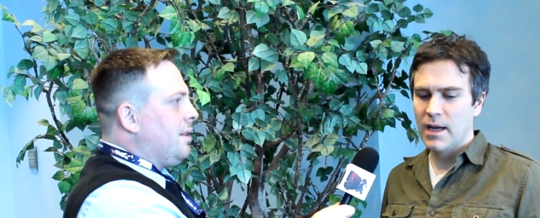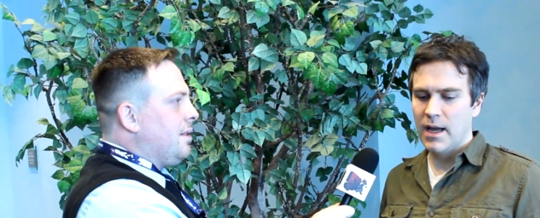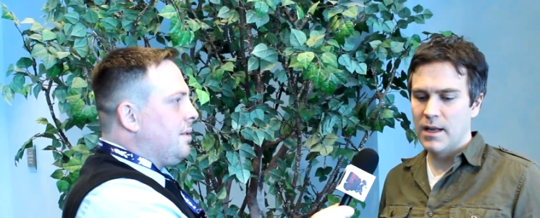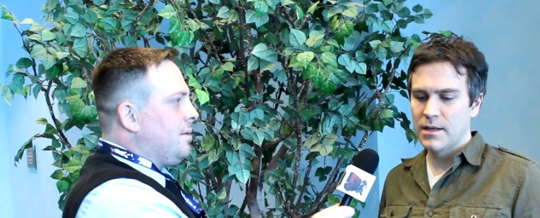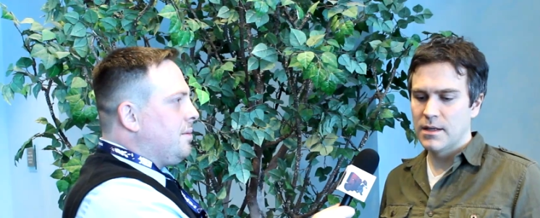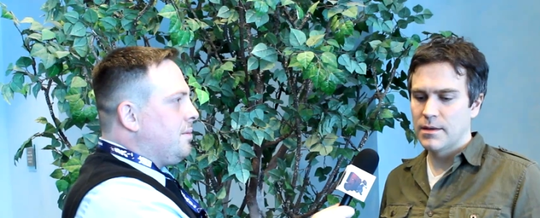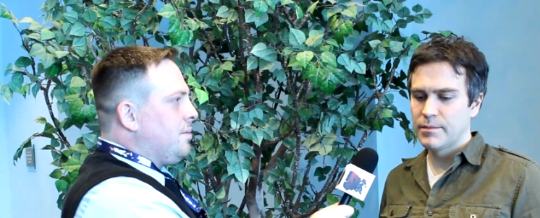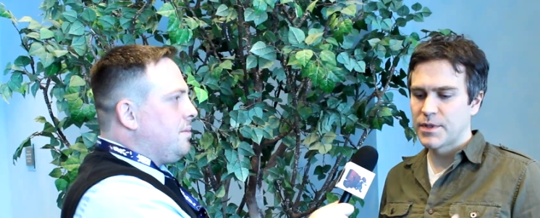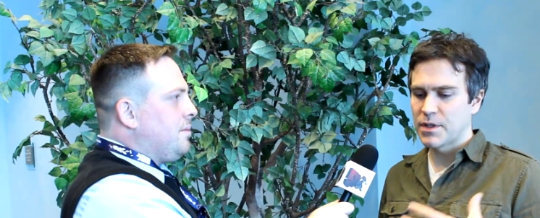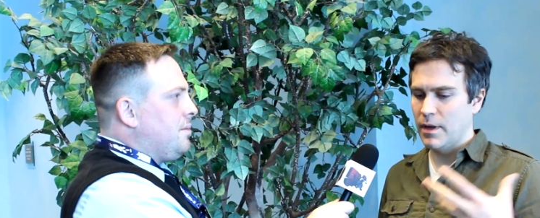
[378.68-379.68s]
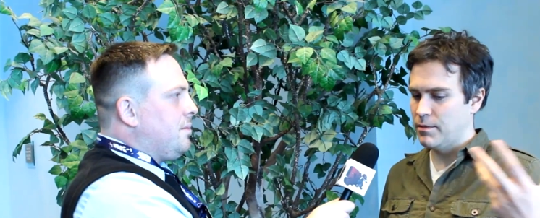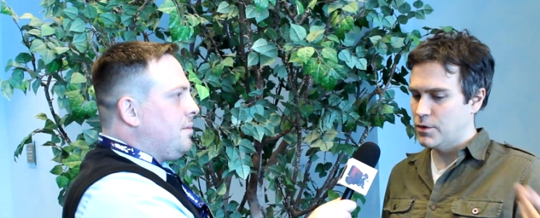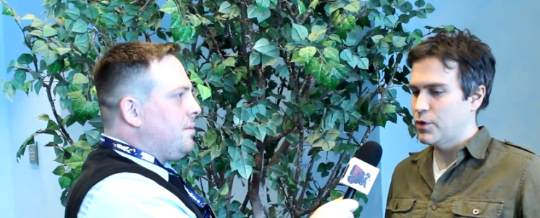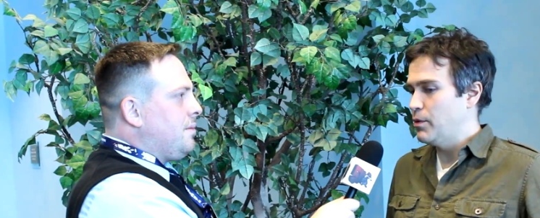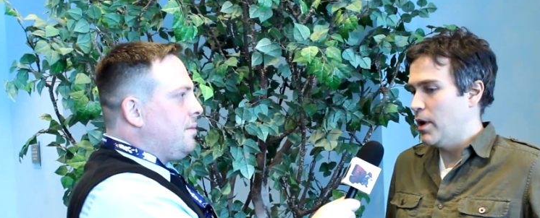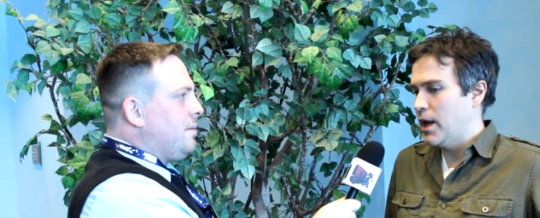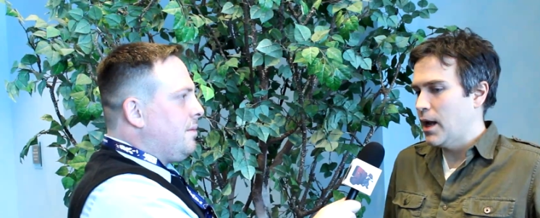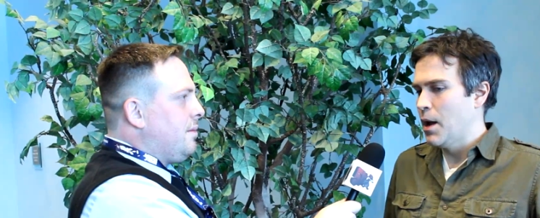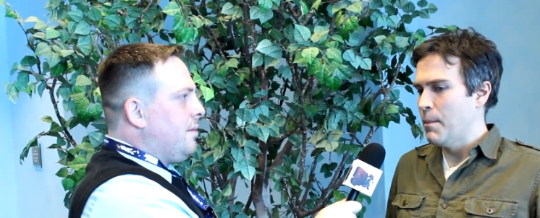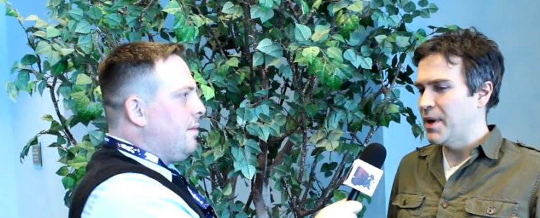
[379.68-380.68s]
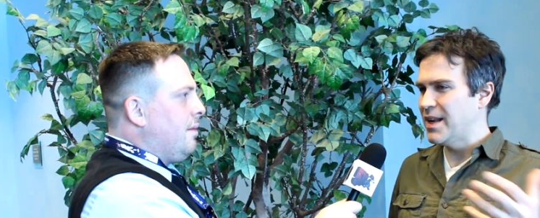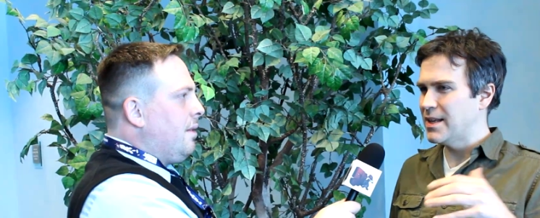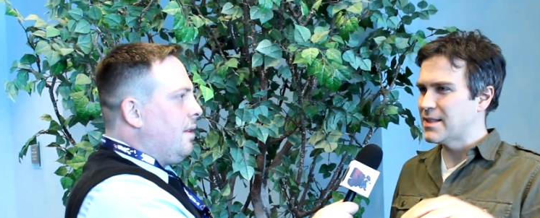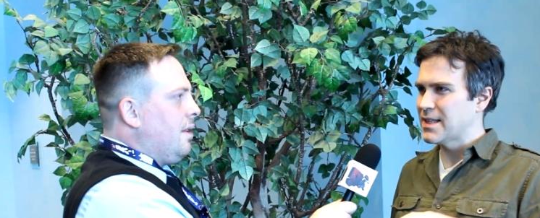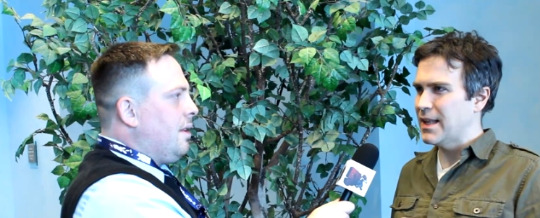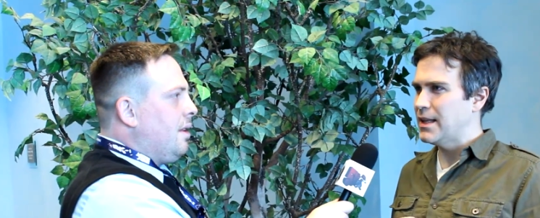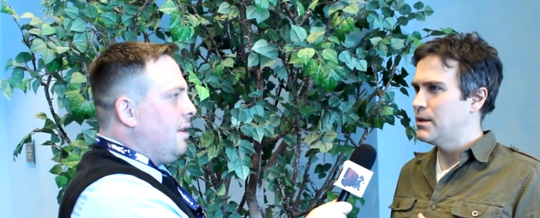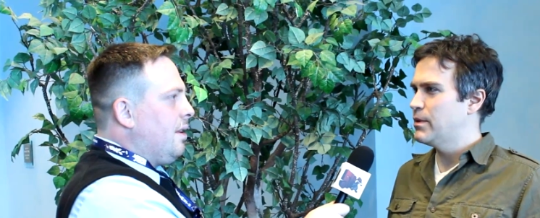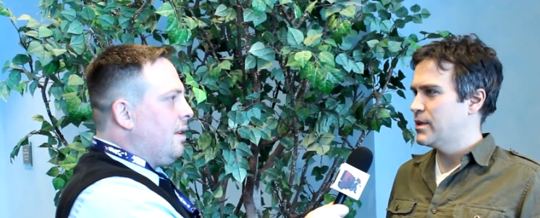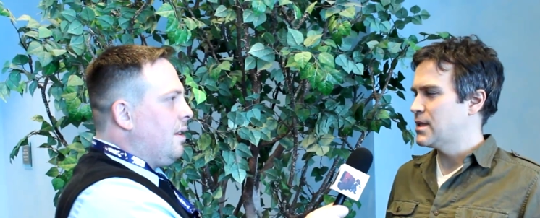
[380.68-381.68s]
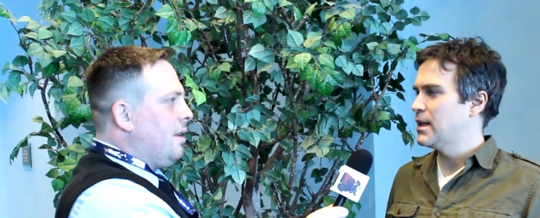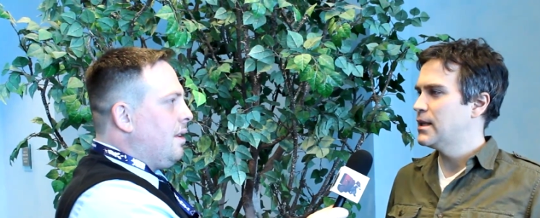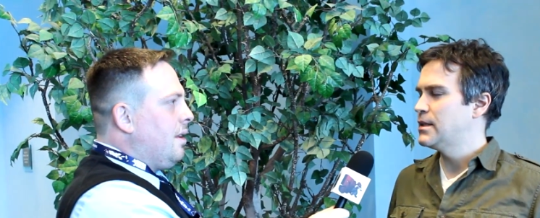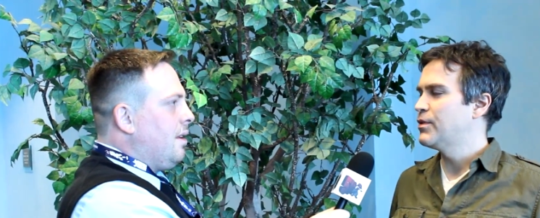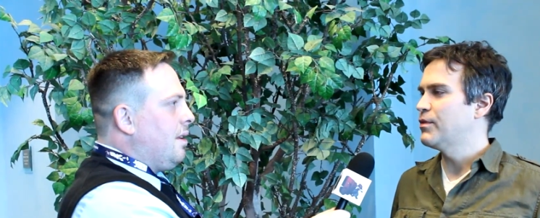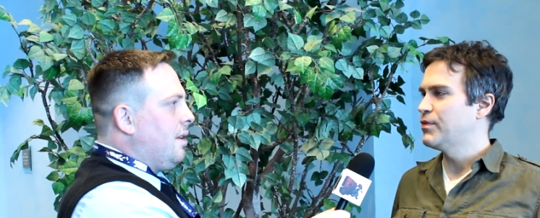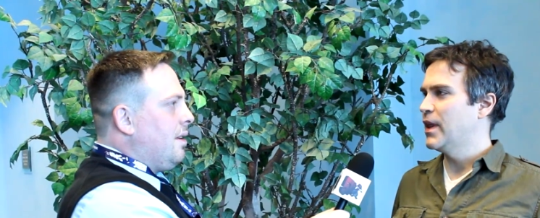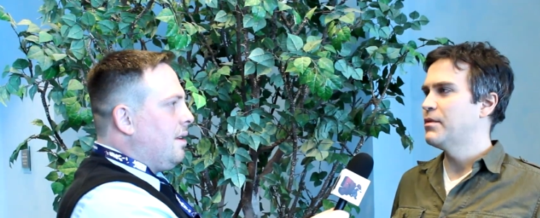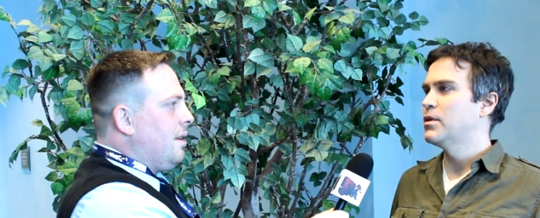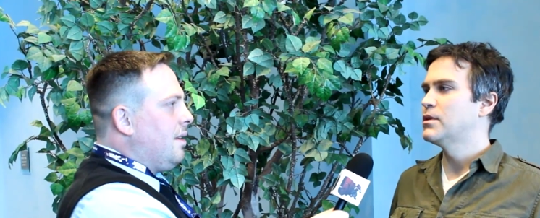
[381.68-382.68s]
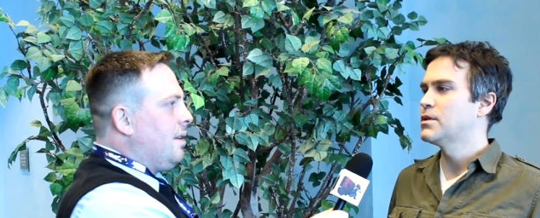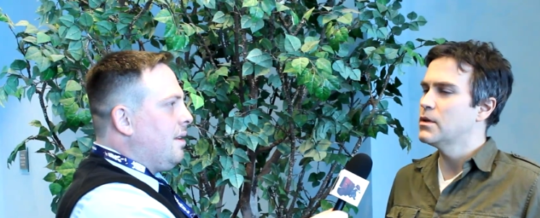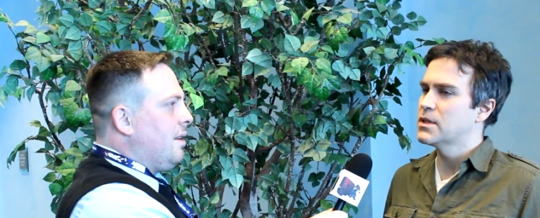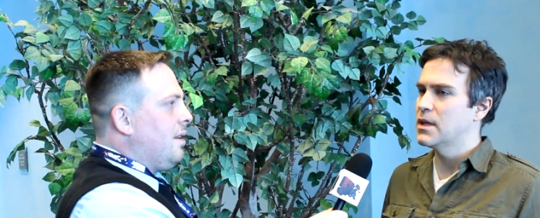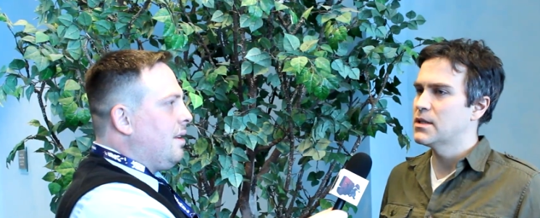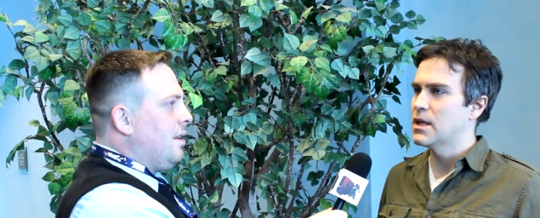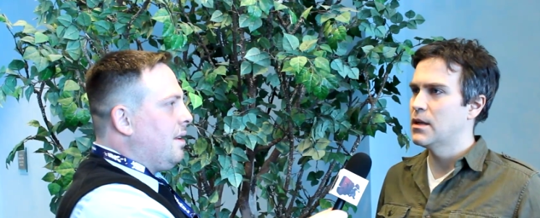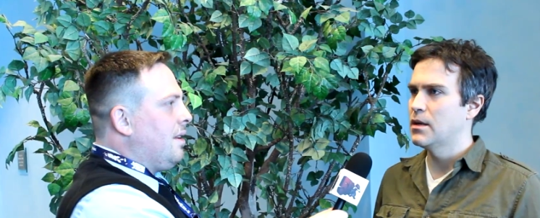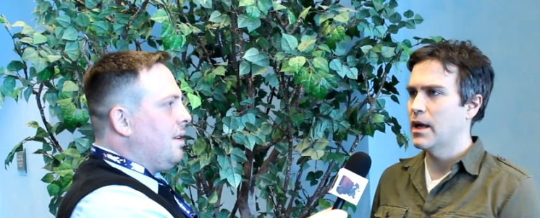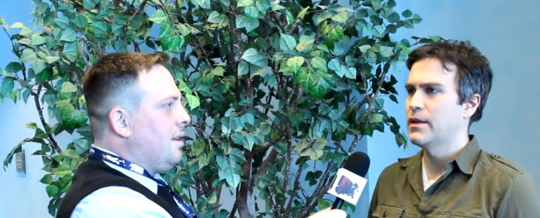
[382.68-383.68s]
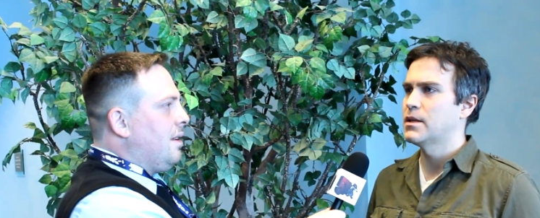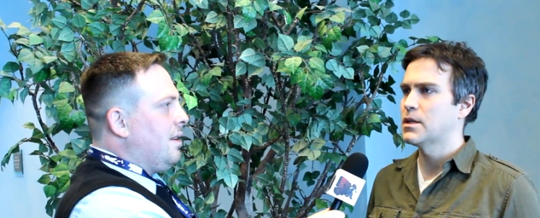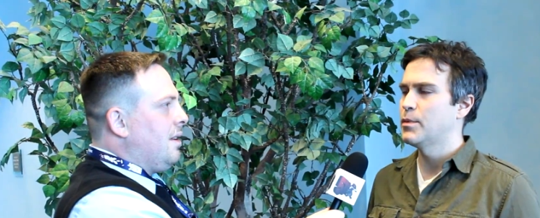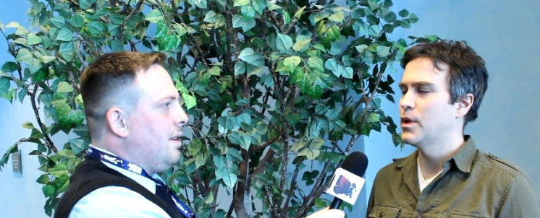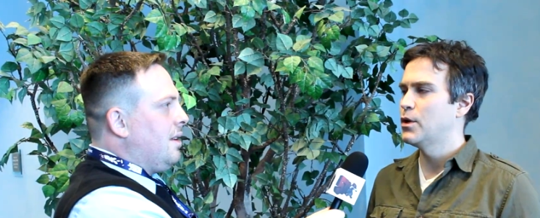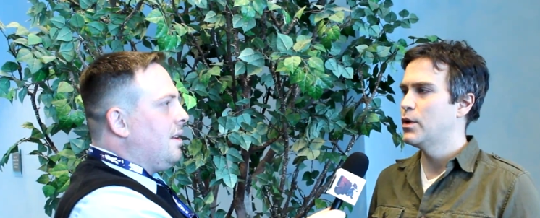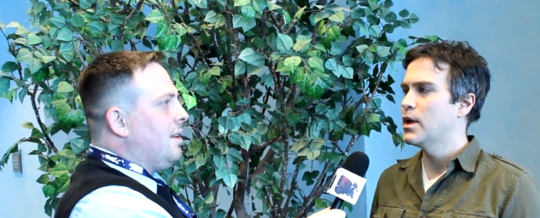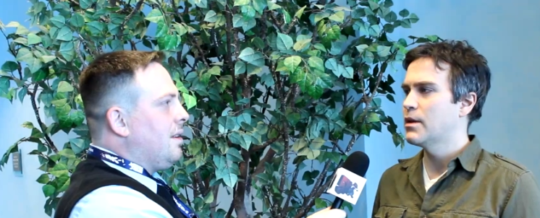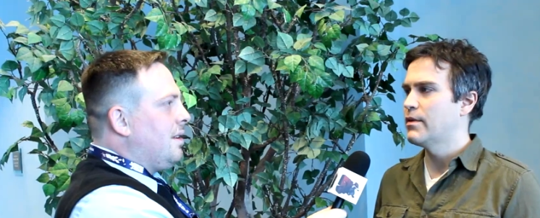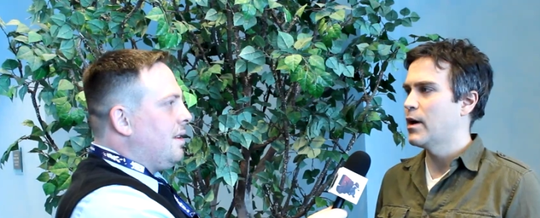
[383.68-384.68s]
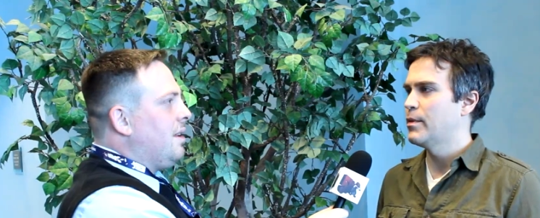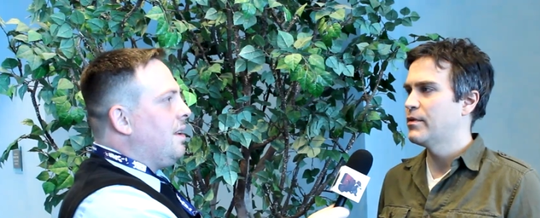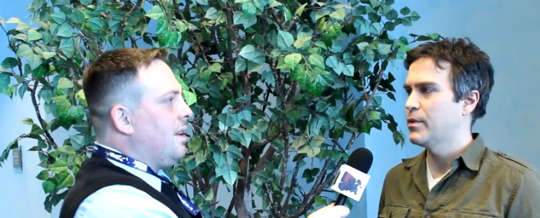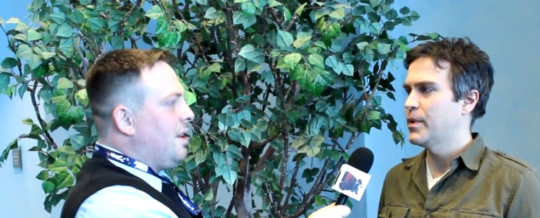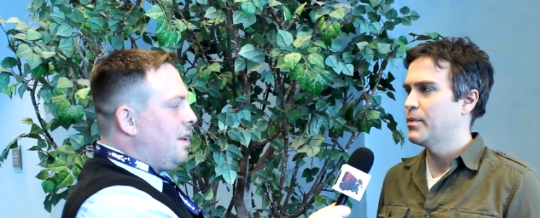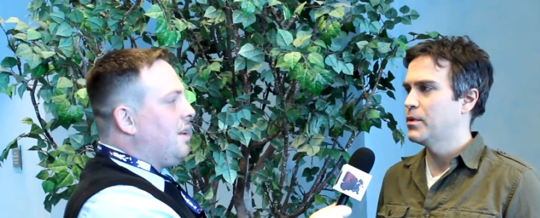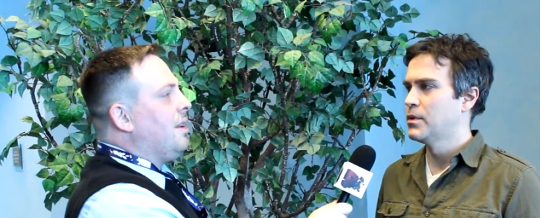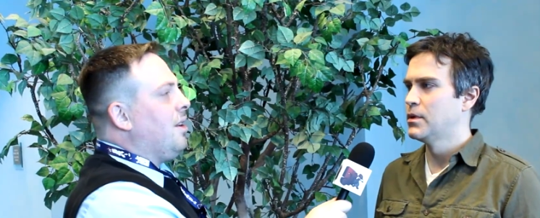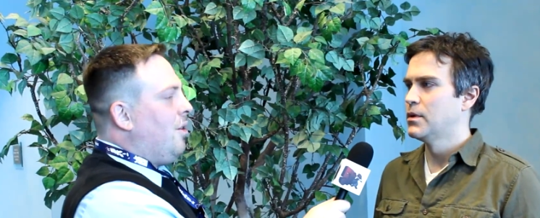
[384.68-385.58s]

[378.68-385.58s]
Speaker 1: and tree running, but in with a slightly different flavor. So I think it's gonna be a unique environment for people.